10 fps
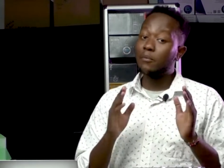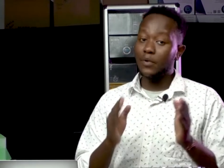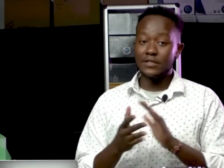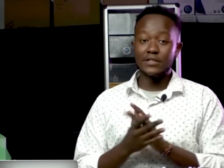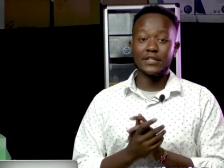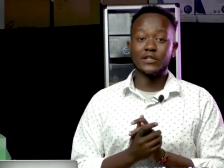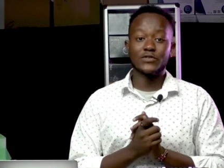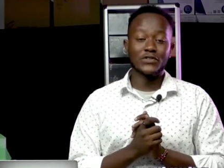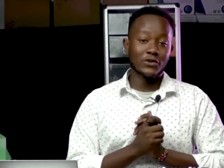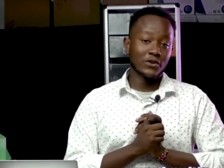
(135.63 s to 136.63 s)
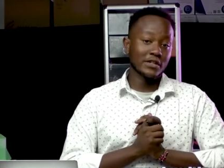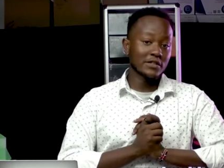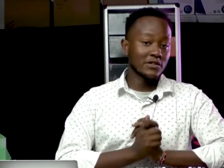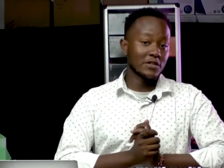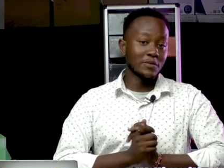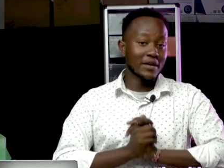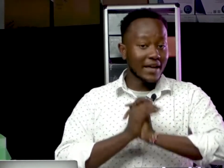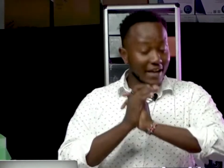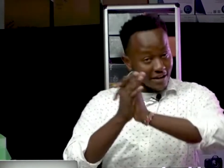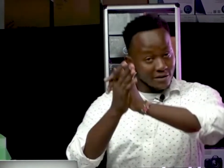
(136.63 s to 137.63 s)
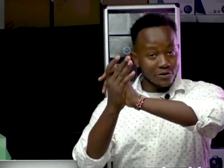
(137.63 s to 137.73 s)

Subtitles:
plus a state-of-the-art recording, streaming, and